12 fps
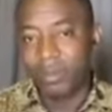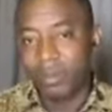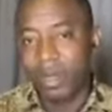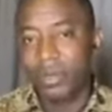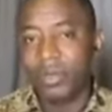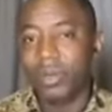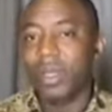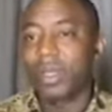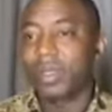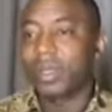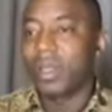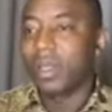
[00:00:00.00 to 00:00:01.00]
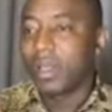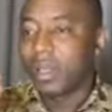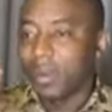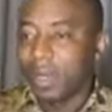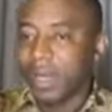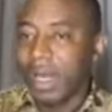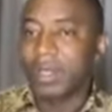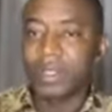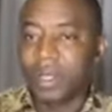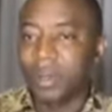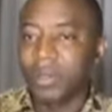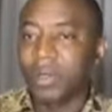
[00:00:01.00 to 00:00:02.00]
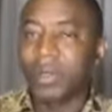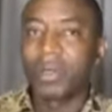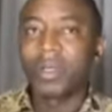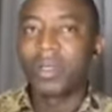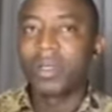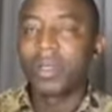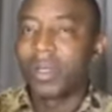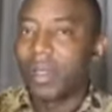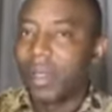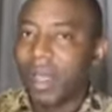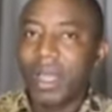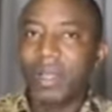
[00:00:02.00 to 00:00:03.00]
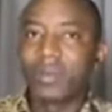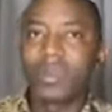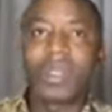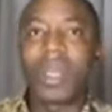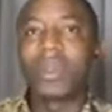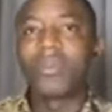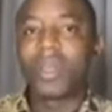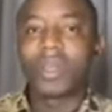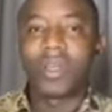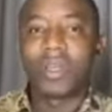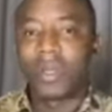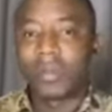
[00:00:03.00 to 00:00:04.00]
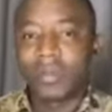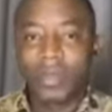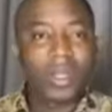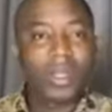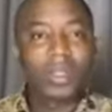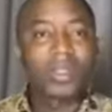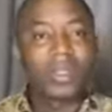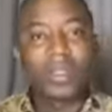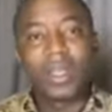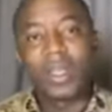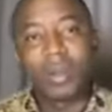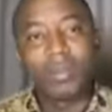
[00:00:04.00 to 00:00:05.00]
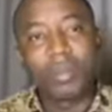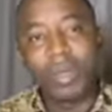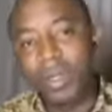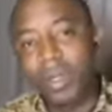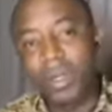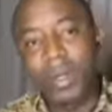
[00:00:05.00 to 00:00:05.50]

Make sure that we catch them young and we start training them so that they can bring the